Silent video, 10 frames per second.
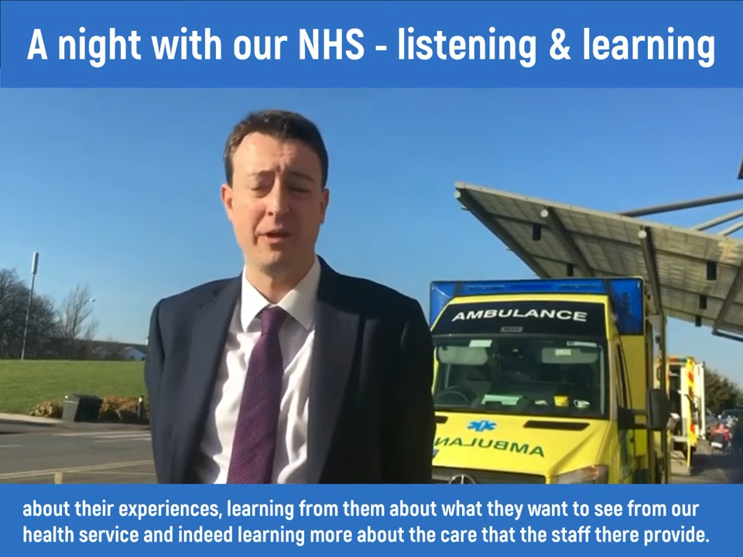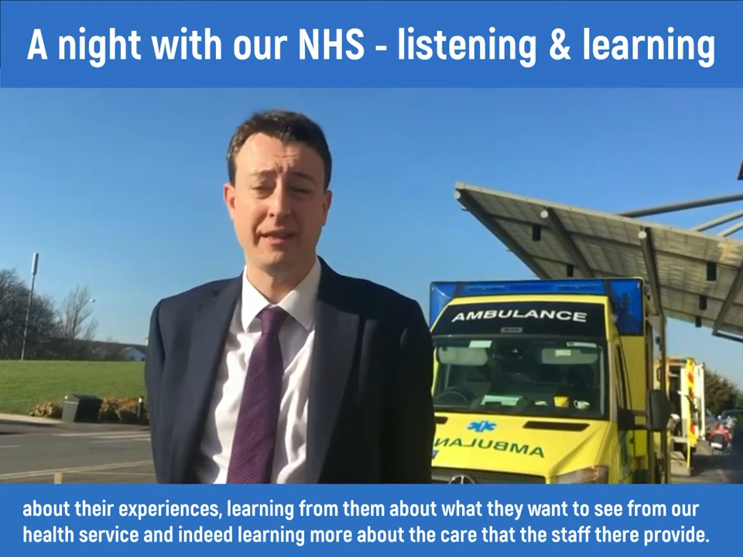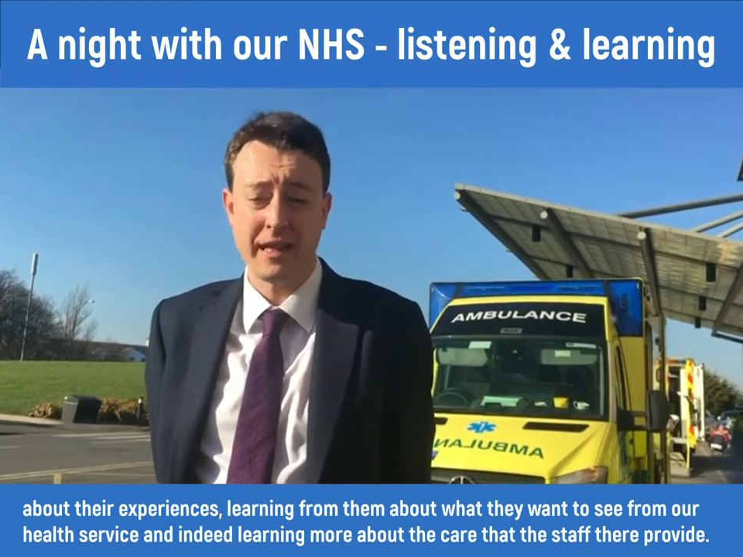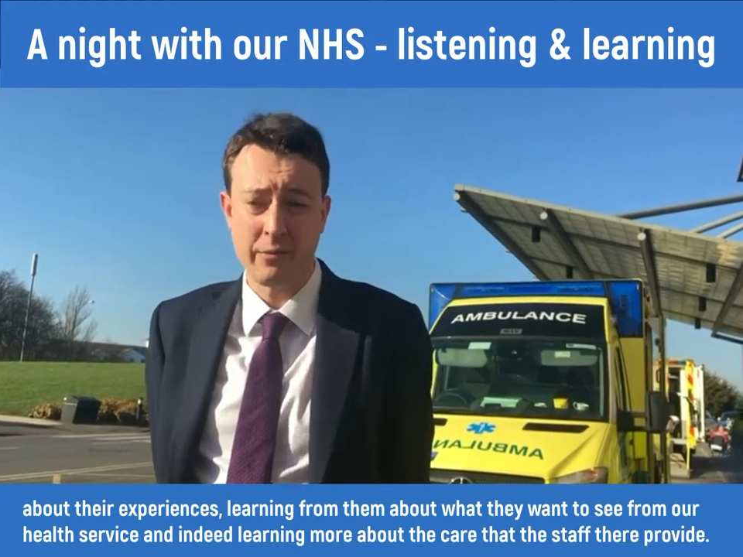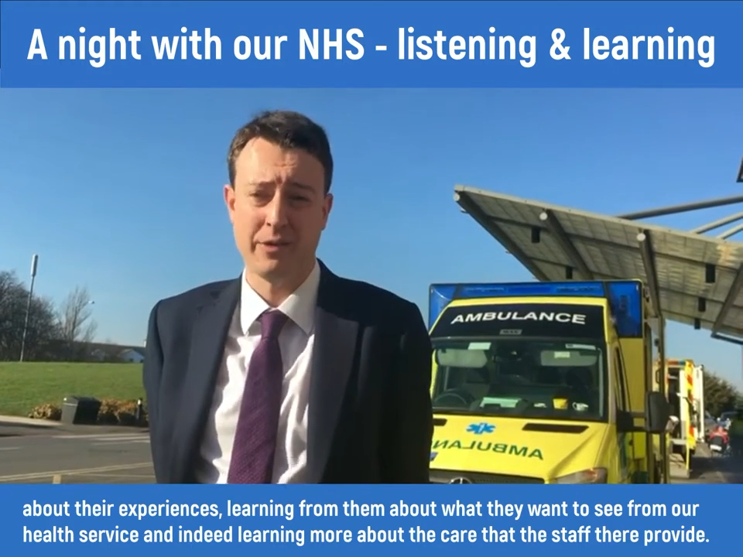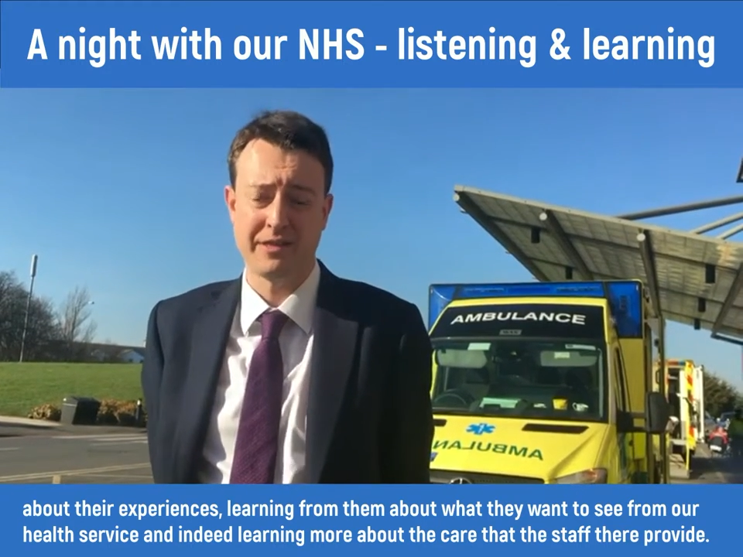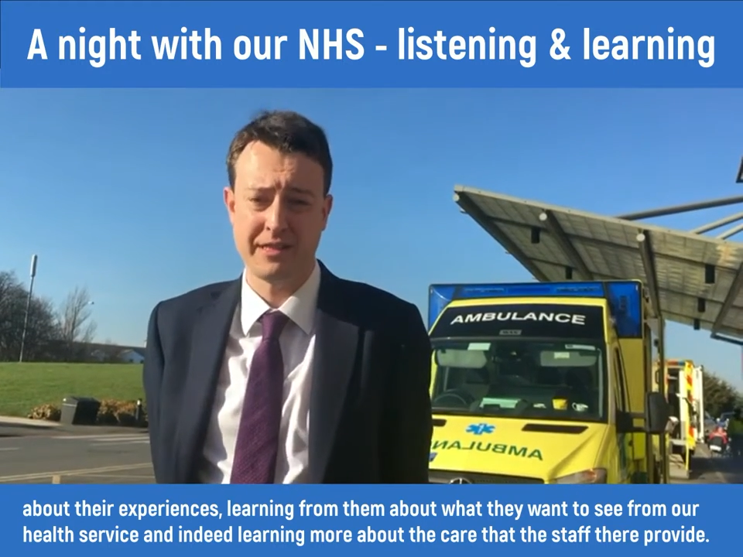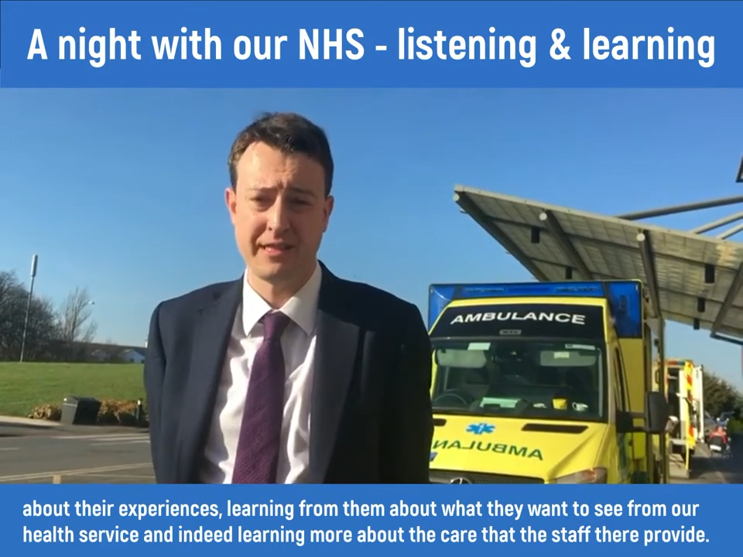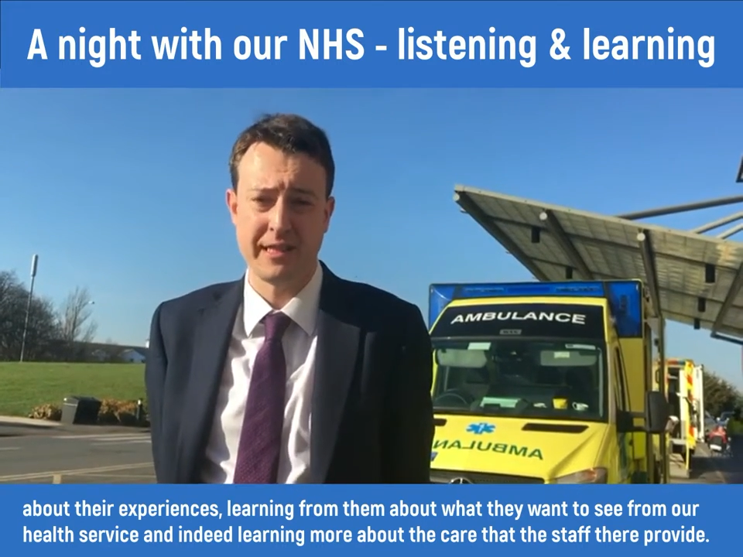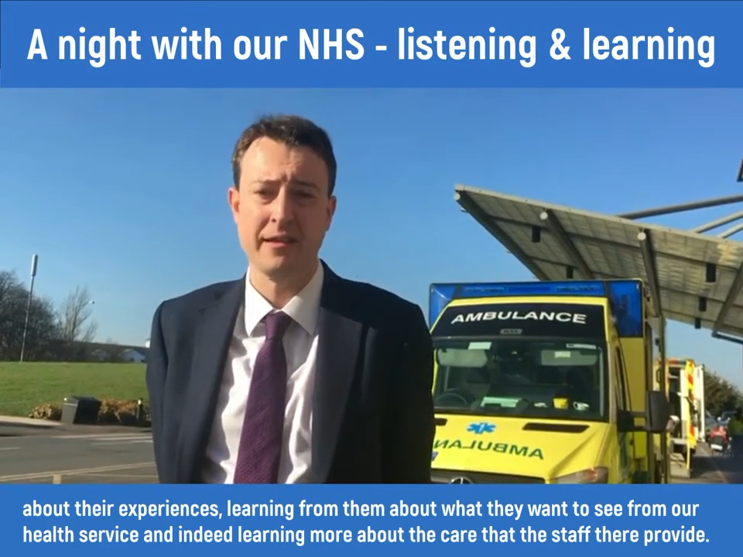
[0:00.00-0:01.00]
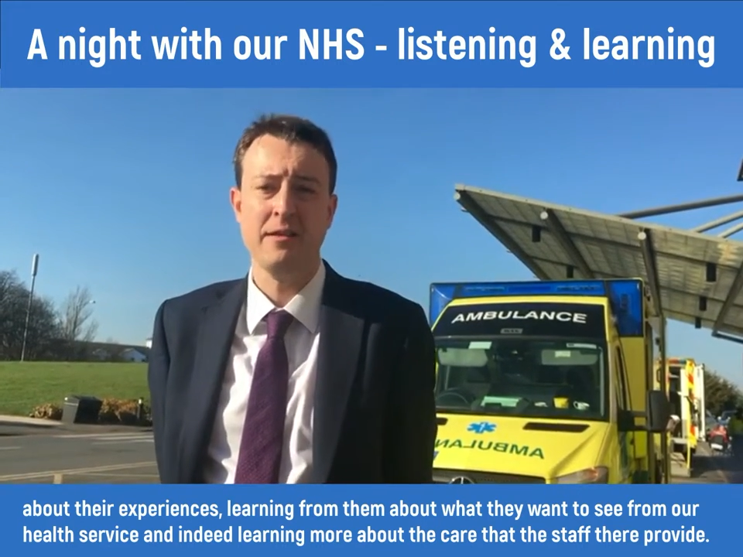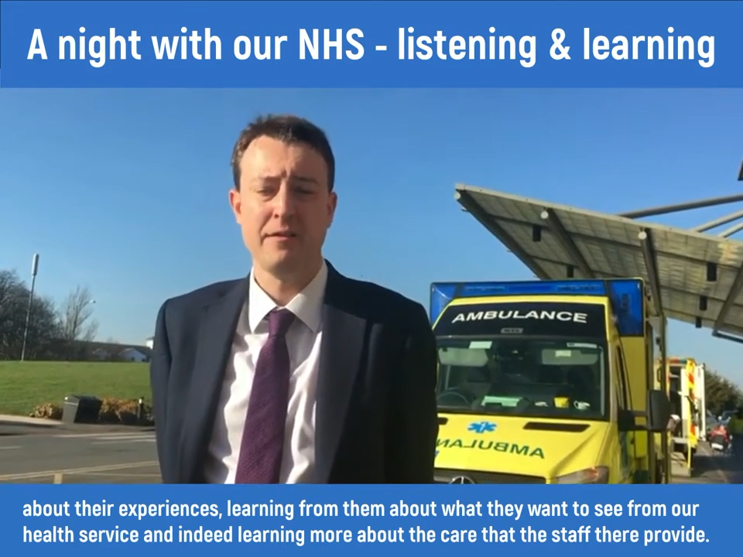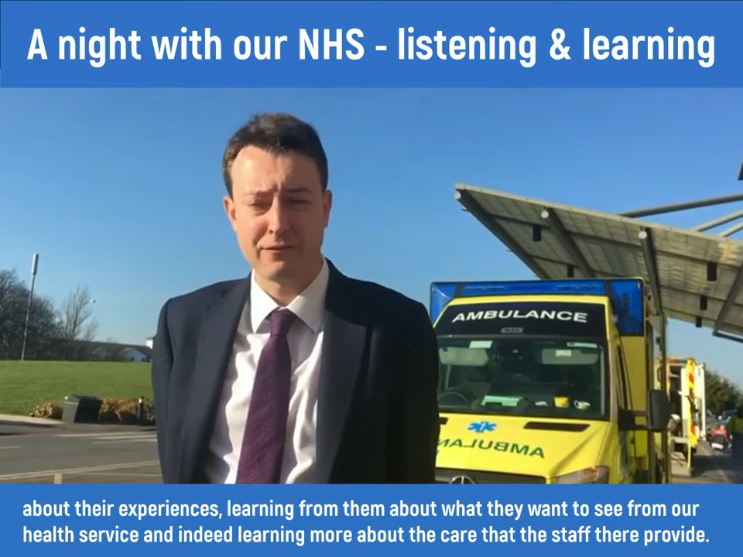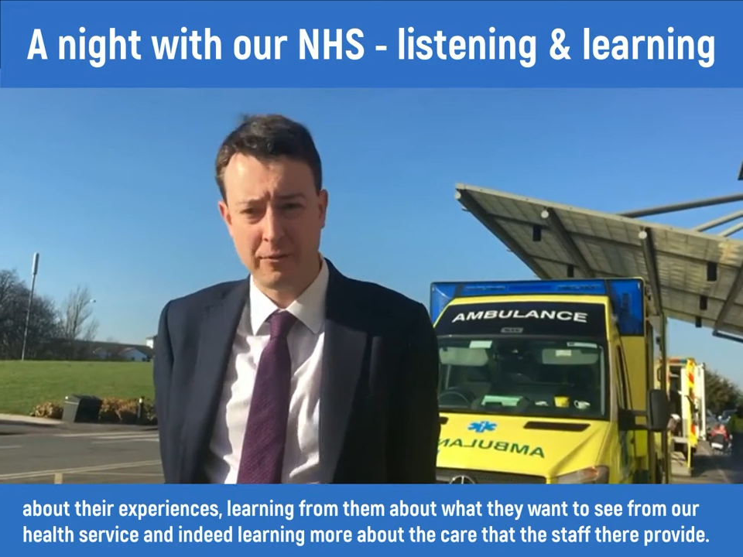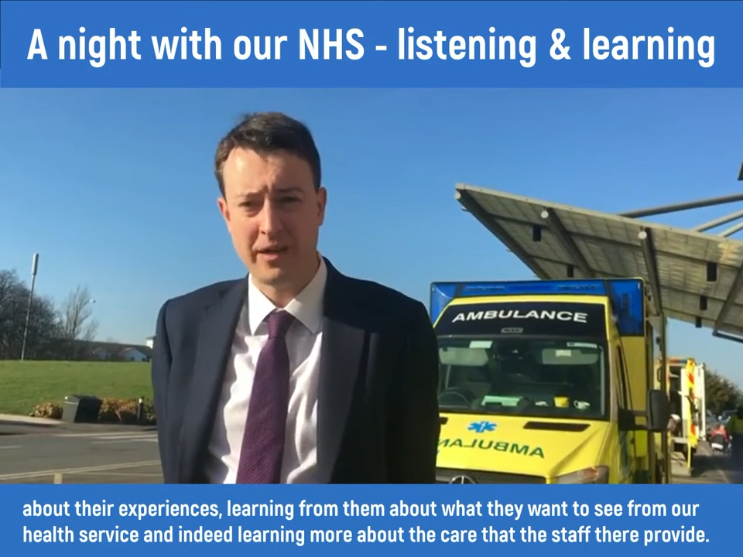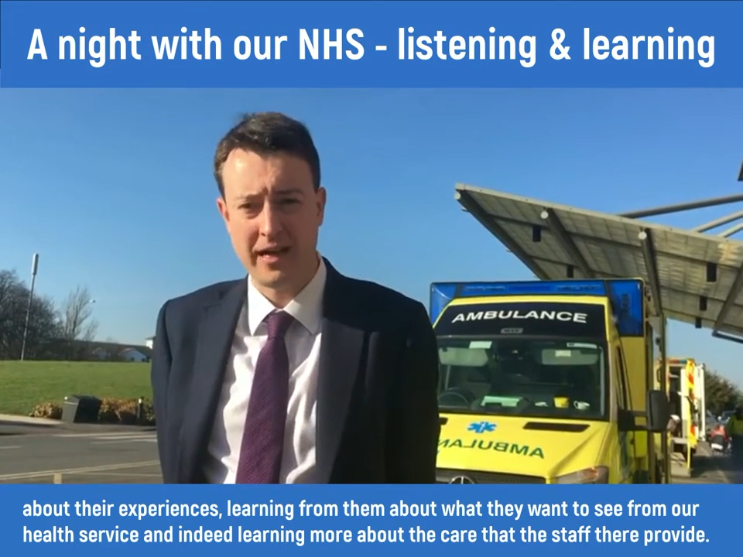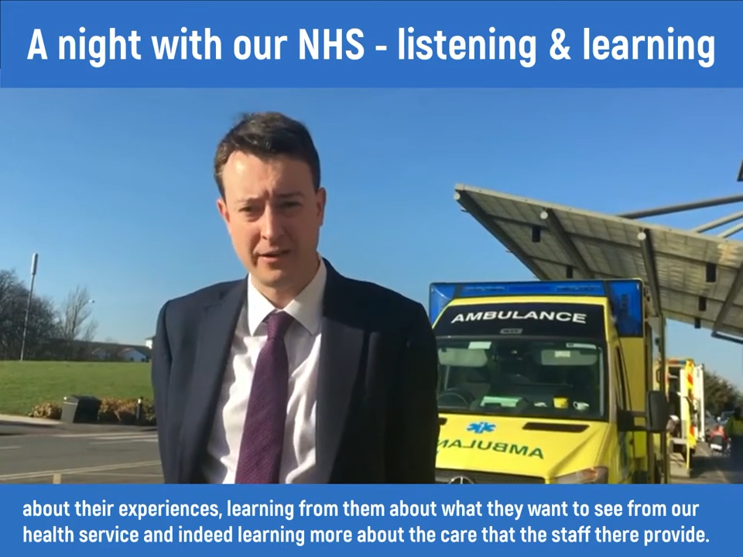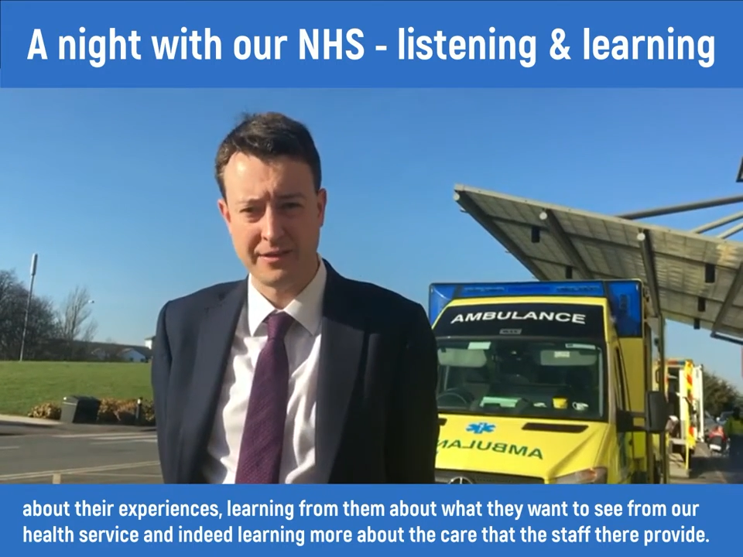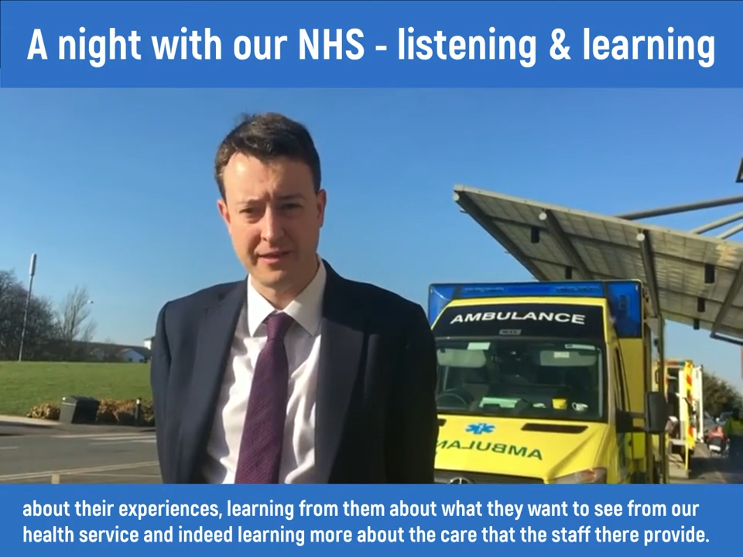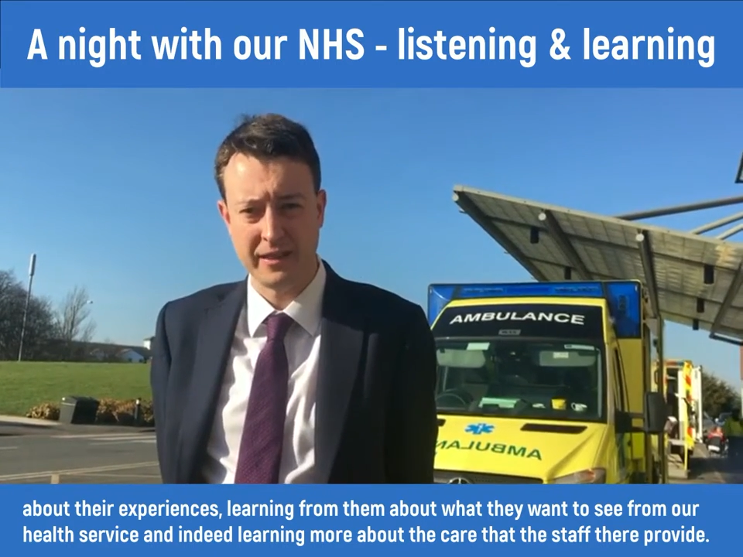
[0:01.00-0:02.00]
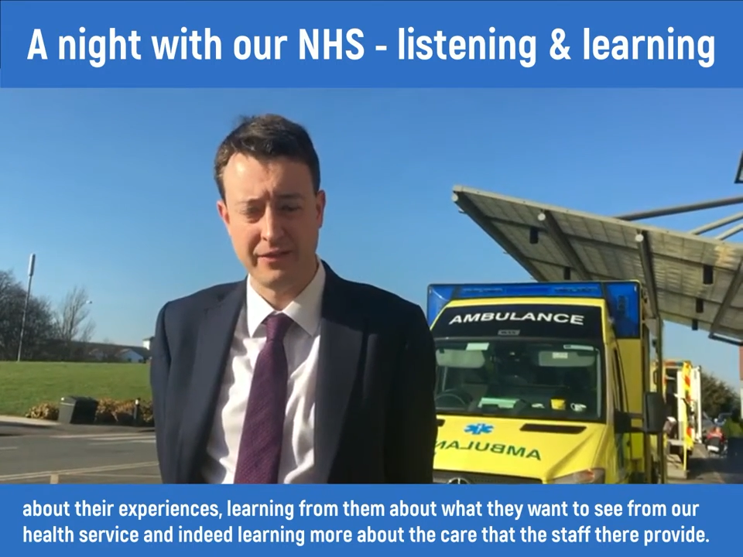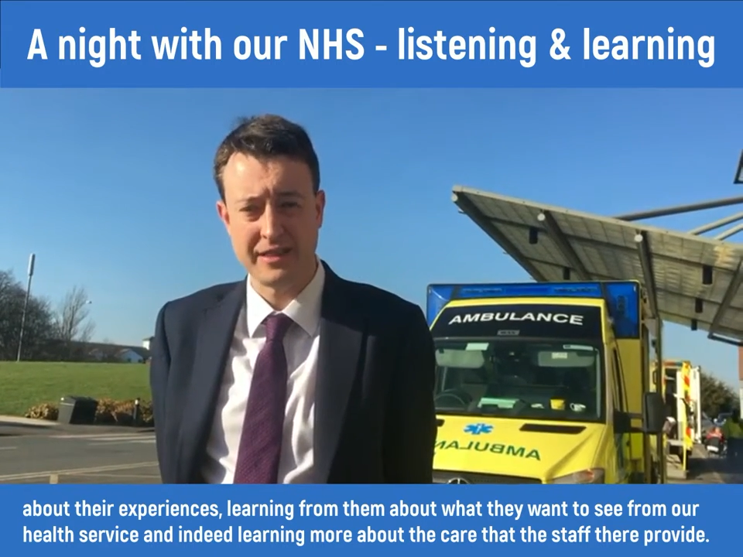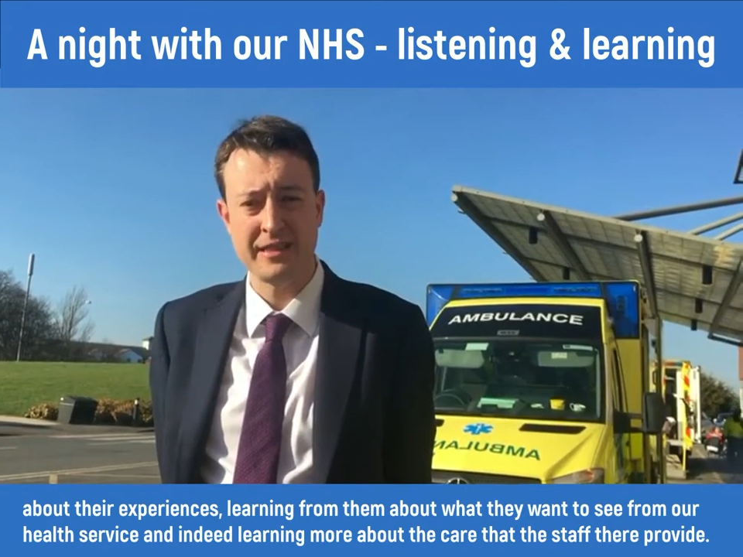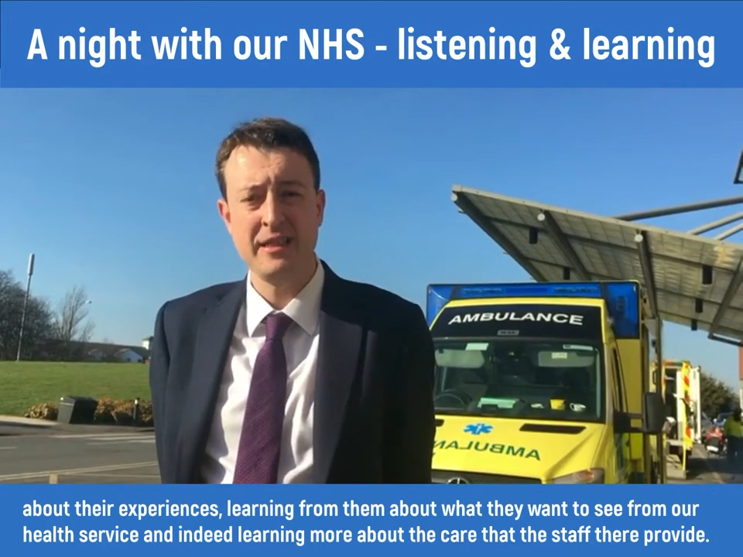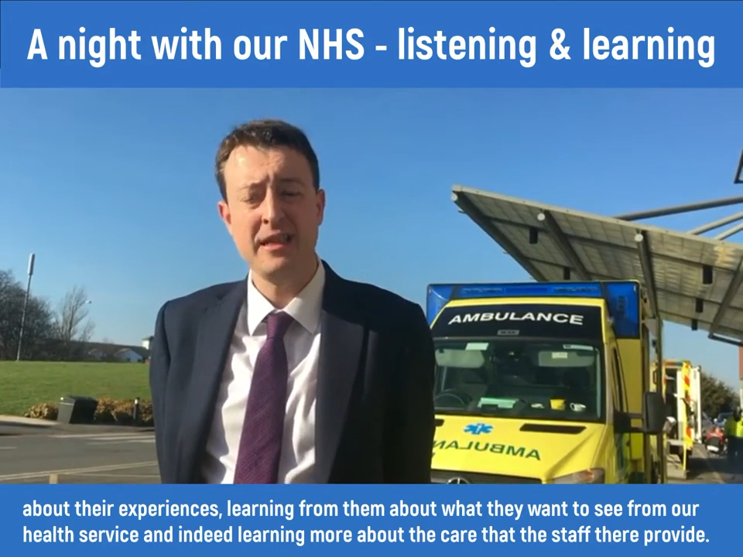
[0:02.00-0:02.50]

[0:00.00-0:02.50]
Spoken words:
what they want to see from our health service,